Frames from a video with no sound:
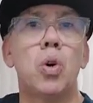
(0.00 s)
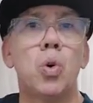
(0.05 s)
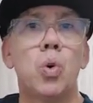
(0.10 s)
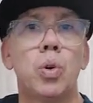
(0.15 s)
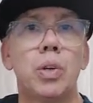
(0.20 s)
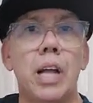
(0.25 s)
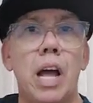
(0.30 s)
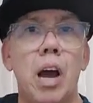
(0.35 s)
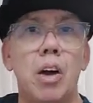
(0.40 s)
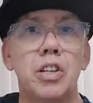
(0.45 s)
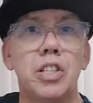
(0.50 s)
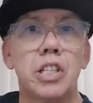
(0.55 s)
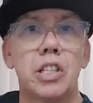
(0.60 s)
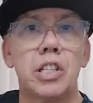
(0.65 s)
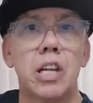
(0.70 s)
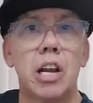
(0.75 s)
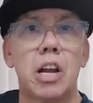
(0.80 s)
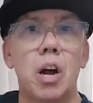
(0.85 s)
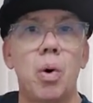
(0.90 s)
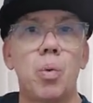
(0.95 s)
cool down,
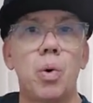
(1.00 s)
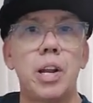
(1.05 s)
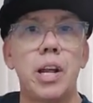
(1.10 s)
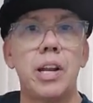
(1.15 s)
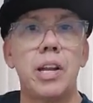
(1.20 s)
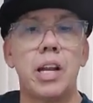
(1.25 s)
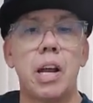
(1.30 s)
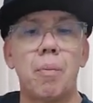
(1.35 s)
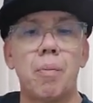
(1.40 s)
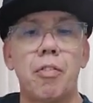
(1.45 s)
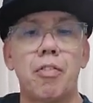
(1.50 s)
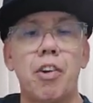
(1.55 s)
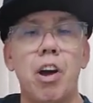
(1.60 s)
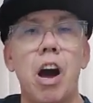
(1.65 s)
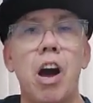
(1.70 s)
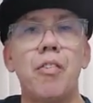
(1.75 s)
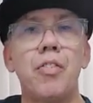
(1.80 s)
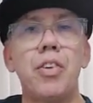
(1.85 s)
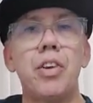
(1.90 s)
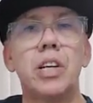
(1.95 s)
just like I would any cup of
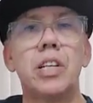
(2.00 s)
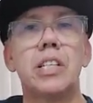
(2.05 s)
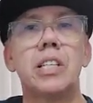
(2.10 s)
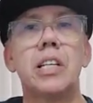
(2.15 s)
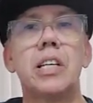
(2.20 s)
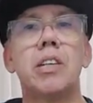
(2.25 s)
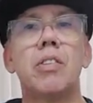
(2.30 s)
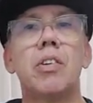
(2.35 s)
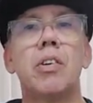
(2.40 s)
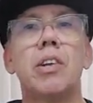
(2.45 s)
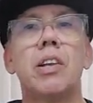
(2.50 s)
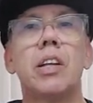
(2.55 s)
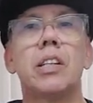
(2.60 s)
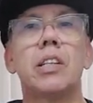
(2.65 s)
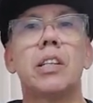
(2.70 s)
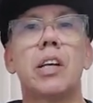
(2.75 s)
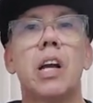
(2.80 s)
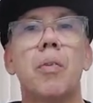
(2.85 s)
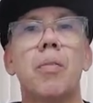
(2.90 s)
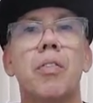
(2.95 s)
coffee. You can see
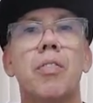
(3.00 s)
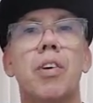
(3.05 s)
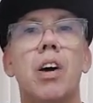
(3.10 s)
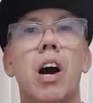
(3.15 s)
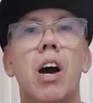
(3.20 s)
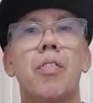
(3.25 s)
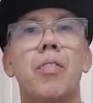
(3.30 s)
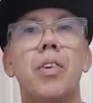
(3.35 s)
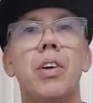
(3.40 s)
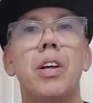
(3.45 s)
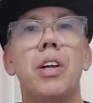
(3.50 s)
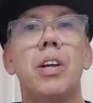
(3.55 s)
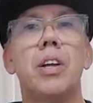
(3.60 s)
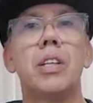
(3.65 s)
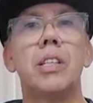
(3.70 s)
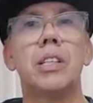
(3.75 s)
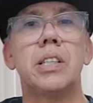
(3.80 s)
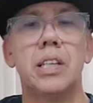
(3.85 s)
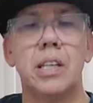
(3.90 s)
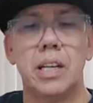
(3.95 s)
there's a cup of coffee. You
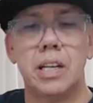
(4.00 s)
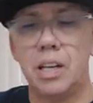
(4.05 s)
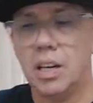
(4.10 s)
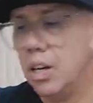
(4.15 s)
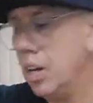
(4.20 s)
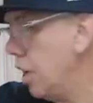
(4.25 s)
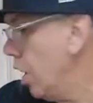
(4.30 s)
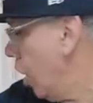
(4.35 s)
can see it.